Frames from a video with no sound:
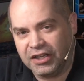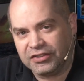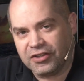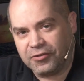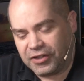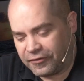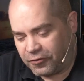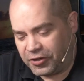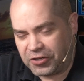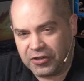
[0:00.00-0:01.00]
So
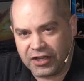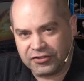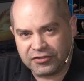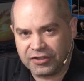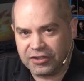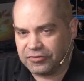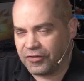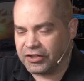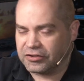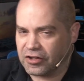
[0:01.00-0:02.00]
therefore you can actually
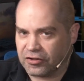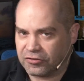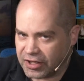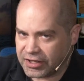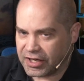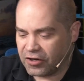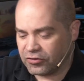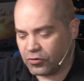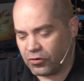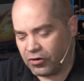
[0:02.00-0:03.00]
find another
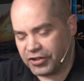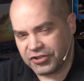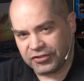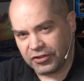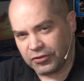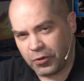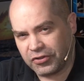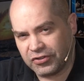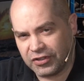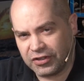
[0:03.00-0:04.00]
layout or adjust the
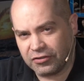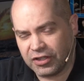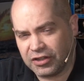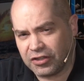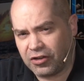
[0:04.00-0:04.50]
sources in the